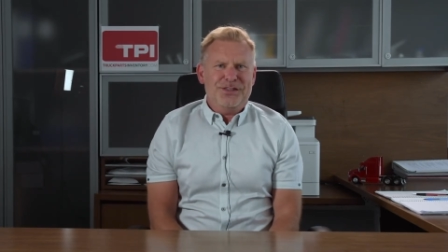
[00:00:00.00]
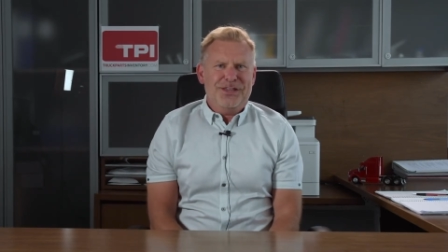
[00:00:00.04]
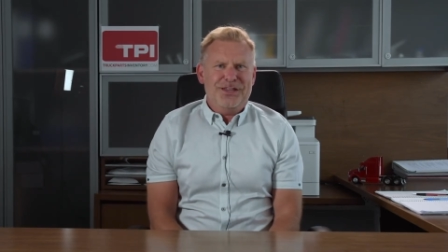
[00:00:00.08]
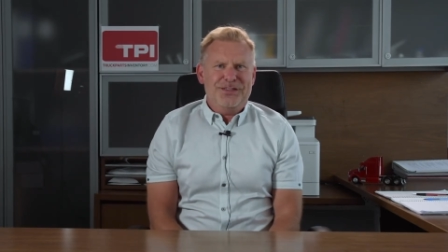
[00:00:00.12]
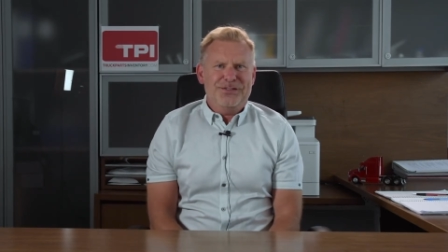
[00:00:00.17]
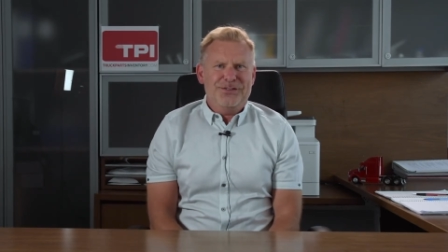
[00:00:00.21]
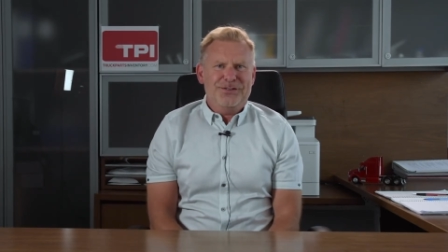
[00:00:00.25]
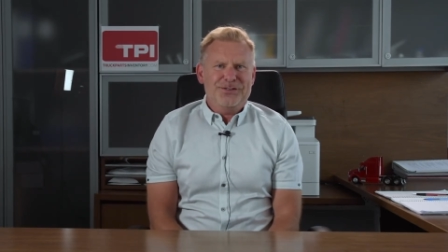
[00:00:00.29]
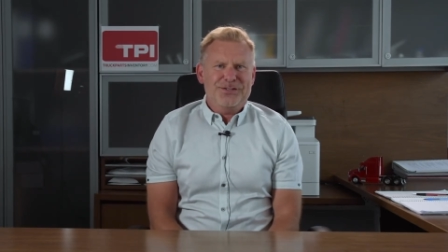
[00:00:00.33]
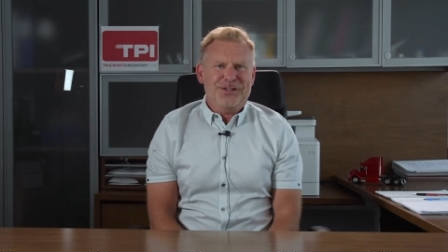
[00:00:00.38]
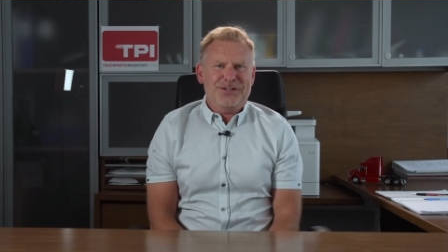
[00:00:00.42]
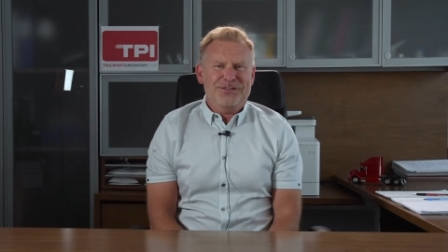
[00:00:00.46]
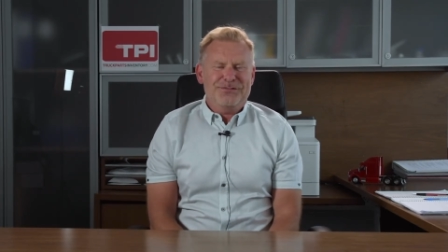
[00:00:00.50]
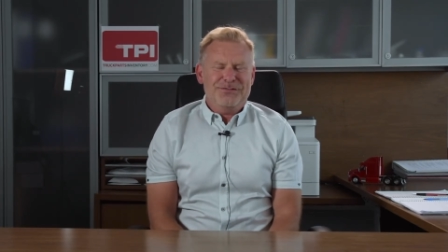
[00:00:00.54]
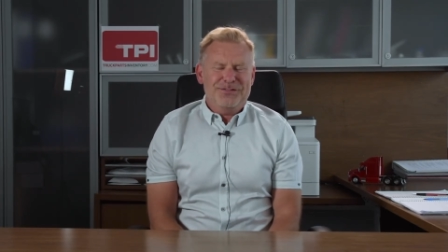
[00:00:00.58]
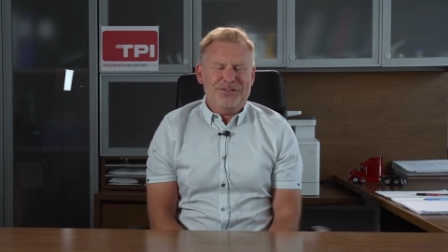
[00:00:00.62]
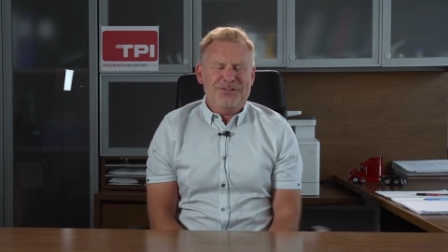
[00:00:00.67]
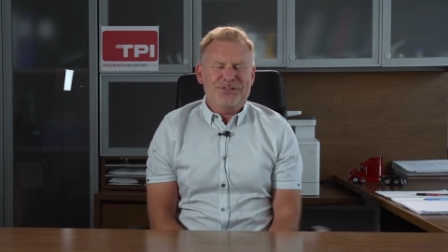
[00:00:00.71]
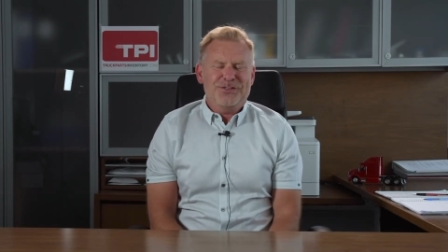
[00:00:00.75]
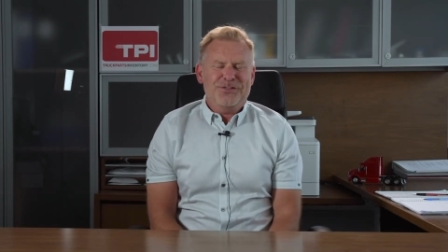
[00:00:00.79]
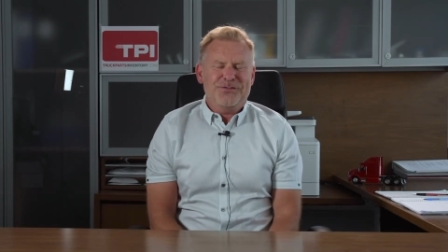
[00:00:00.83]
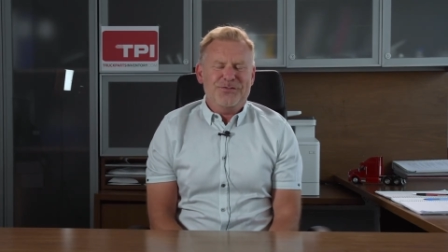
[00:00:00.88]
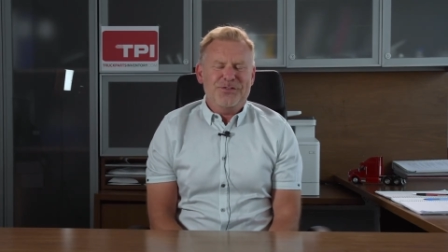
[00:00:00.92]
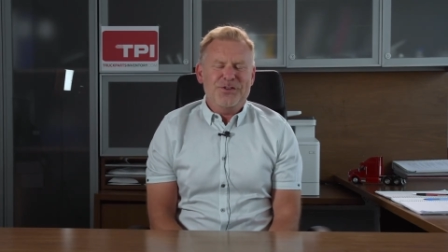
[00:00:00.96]
and there's, a,
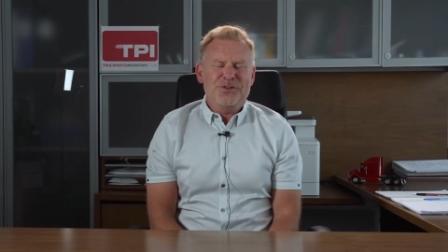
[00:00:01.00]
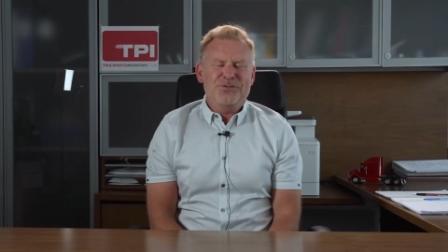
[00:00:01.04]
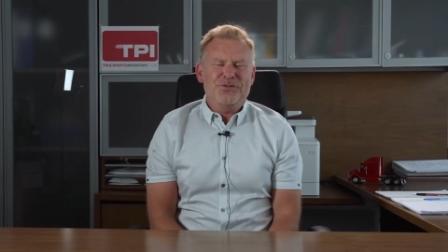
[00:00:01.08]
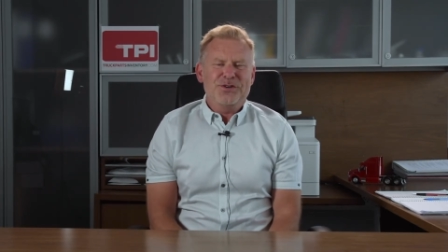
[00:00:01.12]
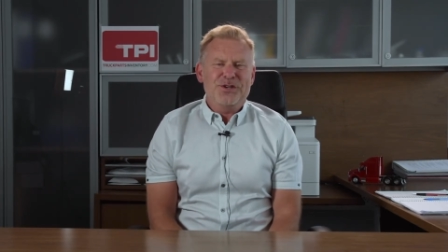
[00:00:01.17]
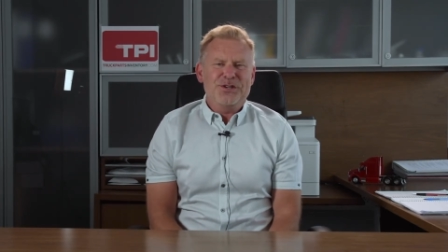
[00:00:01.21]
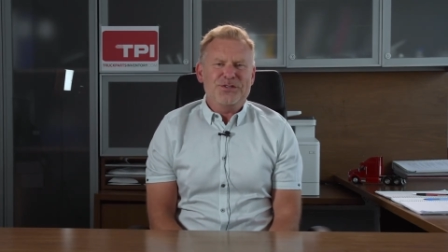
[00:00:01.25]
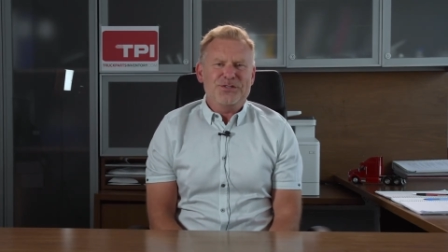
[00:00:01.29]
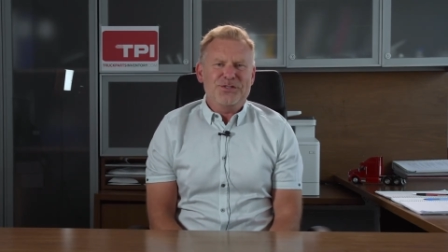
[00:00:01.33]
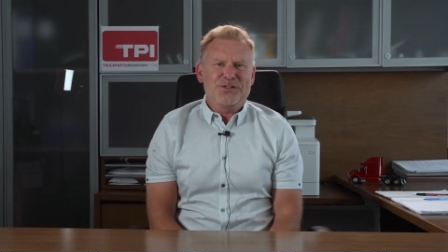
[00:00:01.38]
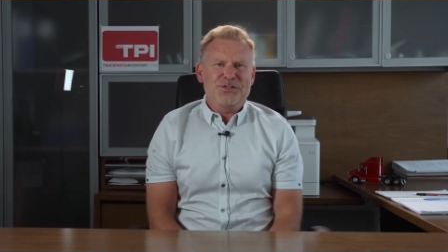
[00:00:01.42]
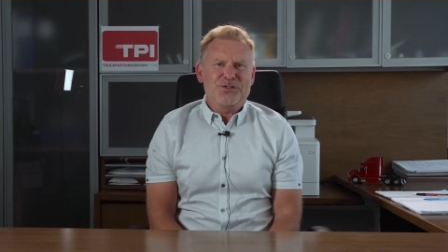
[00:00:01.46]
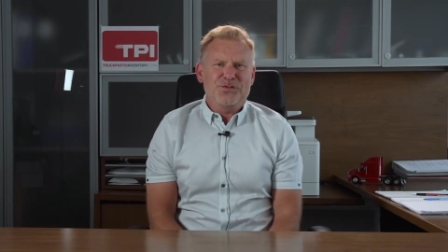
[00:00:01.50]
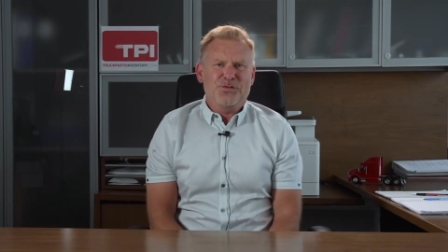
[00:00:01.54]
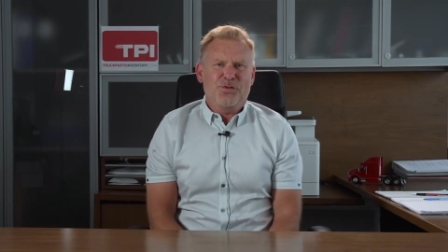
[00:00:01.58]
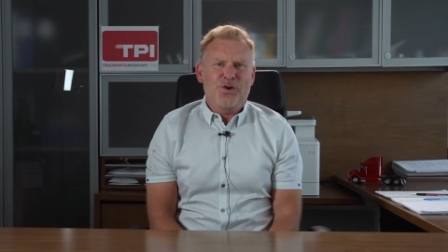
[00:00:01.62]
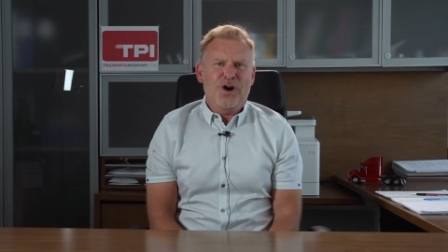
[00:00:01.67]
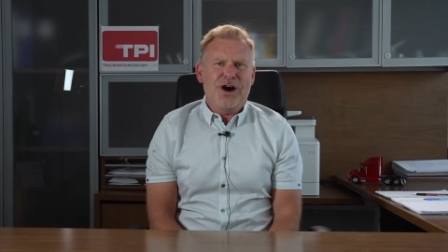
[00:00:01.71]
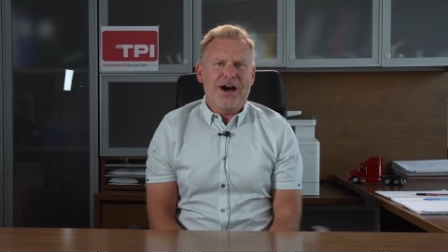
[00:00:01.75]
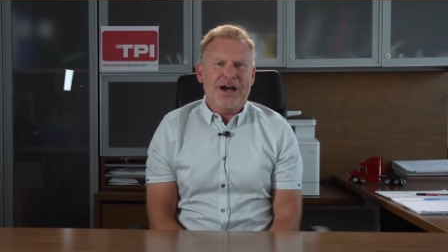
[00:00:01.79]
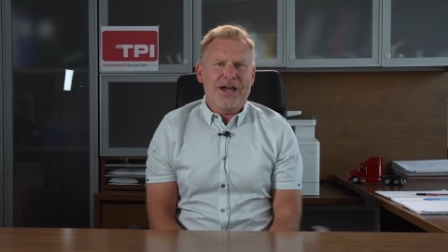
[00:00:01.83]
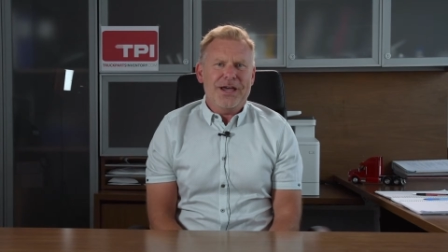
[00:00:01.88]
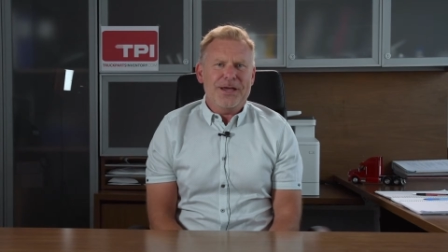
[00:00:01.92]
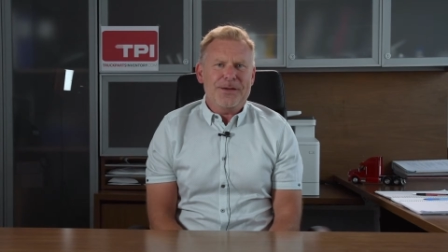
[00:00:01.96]
there's a few reasons
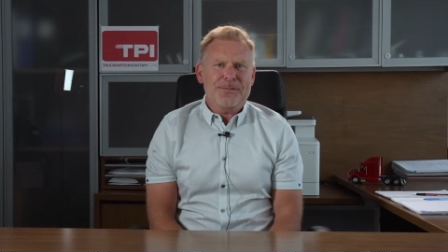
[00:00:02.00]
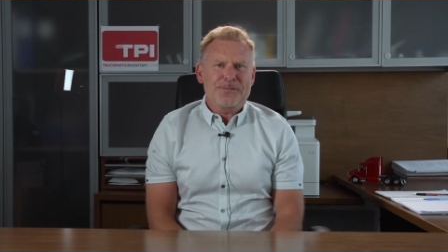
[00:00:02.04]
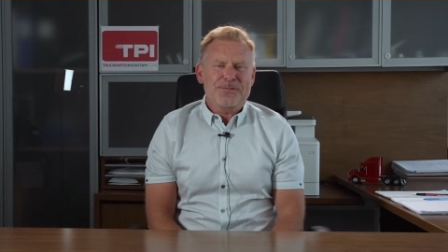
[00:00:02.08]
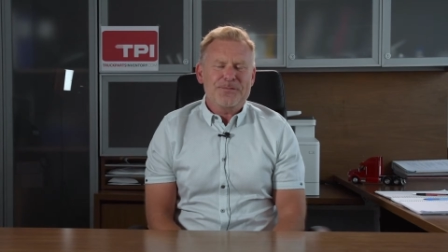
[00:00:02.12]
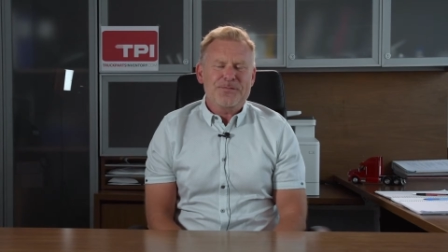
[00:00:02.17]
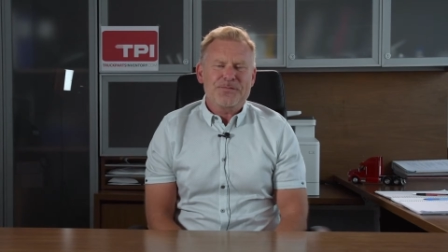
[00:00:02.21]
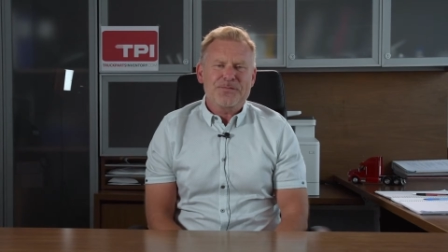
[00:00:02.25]
why.